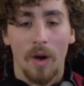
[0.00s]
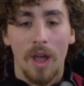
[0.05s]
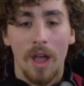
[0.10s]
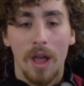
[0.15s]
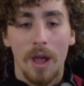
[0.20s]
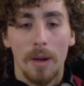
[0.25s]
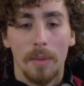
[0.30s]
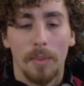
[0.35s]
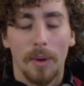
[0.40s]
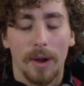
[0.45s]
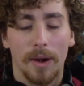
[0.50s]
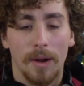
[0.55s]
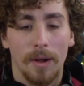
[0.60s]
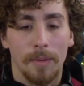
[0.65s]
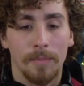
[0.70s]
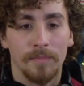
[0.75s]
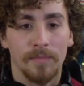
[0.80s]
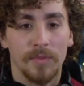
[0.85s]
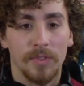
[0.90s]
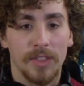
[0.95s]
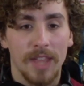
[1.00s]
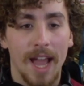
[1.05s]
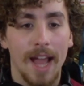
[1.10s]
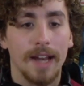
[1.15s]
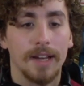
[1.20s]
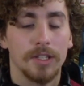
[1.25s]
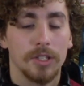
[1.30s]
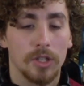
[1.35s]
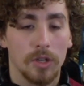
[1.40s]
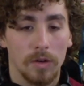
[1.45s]
But that
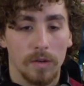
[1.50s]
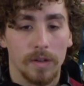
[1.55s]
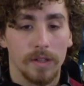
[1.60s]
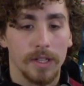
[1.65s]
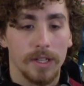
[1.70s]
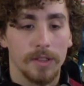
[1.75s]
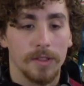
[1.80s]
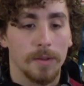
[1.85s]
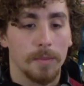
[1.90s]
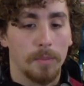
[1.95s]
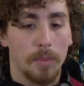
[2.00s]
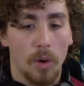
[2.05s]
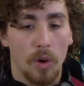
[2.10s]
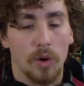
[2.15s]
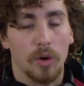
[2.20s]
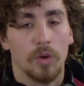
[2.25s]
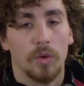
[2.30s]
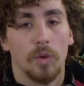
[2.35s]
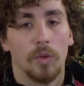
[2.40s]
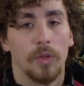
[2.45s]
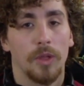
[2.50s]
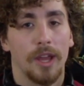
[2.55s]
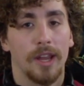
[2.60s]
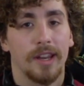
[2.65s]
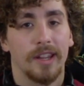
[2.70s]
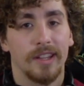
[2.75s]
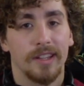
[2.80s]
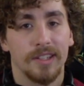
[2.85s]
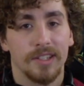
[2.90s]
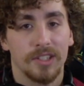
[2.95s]
is currently the particle that
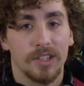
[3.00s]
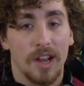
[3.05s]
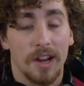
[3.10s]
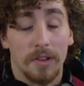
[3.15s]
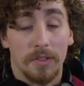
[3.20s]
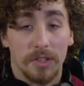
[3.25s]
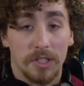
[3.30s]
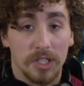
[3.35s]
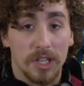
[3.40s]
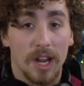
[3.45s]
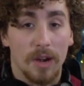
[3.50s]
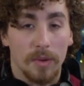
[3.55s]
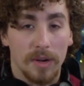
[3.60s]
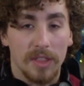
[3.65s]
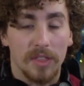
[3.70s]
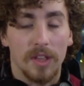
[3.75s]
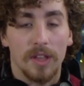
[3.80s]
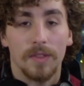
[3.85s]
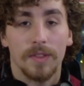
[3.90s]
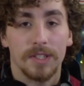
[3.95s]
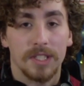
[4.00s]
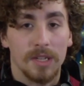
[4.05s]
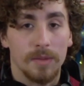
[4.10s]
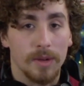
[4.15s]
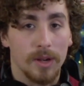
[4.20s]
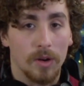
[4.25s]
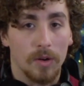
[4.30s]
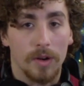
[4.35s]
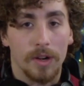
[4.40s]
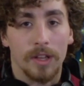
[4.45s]
is kind of the scary thing that's going to be
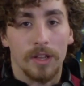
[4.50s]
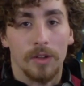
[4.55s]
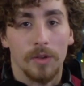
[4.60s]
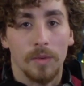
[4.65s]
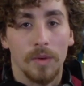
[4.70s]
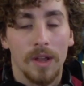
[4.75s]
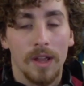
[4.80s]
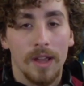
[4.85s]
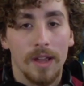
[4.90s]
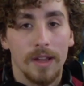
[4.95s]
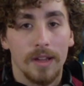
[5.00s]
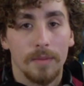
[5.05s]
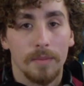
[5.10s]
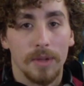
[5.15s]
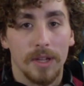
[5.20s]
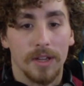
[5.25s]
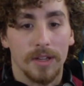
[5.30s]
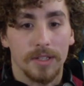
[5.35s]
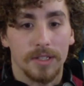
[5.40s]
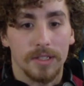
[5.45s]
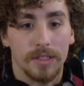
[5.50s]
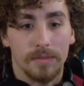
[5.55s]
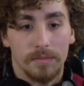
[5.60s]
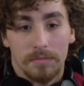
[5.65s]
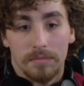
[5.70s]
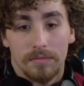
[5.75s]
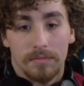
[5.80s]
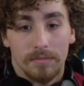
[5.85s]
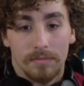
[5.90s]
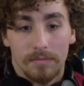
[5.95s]
hurting you because,
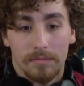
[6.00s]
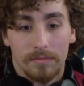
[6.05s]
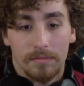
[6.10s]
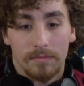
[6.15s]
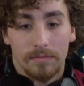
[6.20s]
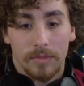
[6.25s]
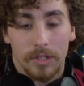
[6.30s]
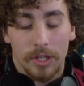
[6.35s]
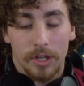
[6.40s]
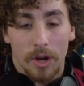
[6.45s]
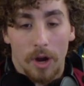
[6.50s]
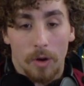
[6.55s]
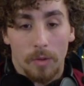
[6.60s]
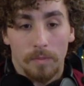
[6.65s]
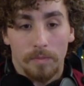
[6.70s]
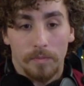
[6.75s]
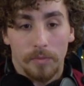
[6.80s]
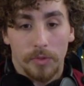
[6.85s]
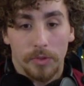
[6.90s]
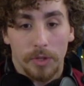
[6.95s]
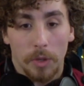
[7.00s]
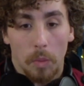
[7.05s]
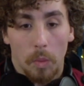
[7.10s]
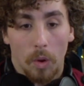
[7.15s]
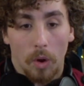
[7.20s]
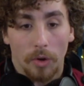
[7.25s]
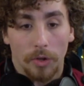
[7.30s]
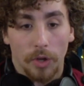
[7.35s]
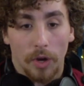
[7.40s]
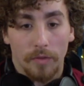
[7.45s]
you know, the
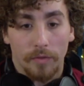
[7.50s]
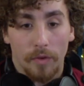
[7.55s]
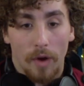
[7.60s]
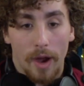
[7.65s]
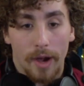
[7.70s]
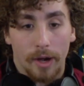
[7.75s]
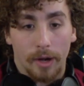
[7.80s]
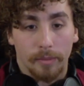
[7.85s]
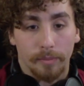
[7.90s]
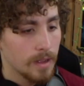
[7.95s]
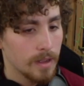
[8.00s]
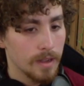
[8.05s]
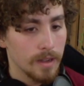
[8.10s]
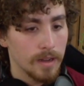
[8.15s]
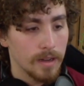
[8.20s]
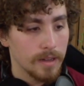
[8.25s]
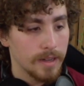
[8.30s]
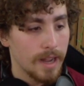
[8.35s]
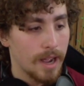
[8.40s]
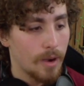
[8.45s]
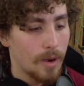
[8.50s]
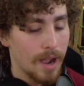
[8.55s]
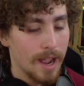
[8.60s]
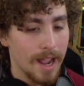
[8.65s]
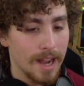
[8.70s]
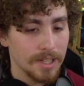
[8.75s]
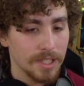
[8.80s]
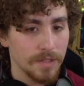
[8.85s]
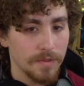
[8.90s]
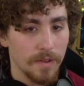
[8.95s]
world's on fire. Now, I
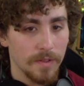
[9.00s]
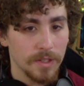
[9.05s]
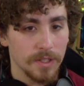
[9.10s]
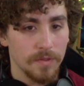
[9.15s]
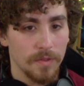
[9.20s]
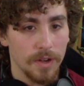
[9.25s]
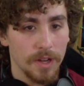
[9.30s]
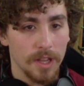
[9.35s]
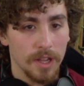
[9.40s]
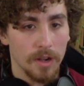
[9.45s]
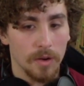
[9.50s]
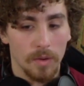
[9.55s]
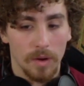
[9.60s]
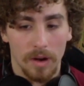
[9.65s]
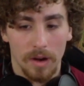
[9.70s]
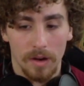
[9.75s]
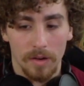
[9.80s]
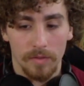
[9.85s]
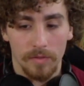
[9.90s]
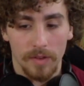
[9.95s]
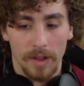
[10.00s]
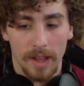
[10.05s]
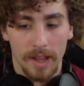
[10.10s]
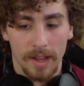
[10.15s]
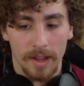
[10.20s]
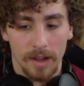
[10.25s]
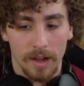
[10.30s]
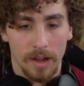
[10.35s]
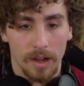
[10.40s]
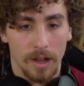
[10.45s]
actually found this video of
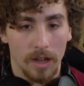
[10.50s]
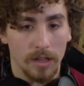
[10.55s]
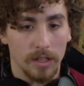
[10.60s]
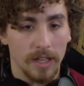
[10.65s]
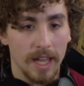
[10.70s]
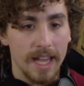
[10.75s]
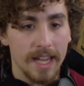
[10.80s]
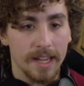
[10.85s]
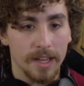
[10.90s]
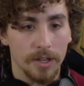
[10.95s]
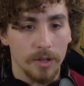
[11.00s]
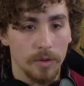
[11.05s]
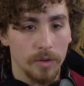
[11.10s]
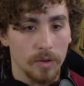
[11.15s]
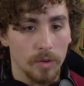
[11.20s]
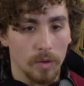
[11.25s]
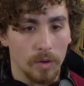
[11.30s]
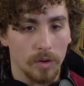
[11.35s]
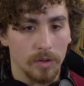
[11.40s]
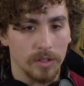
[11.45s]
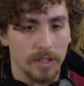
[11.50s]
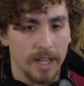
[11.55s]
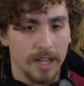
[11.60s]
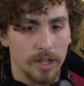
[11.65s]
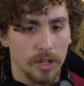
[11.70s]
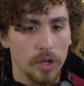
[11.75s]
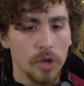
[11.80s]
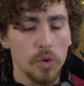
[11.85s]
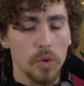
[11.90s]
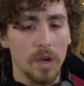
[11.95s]
a lake in New York called Lake
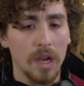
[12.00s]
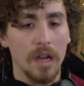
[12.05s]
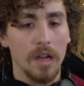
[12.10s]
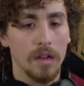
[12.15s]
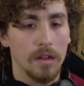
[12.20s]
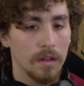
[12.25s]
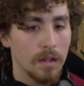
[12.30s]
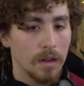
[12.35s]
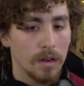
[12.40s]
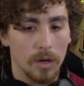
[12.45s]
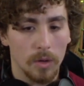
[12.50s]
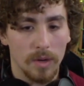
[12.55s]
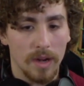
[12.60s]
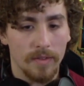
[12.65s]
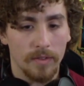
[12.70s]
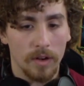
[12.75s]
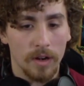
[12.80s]
Kuka or whatever,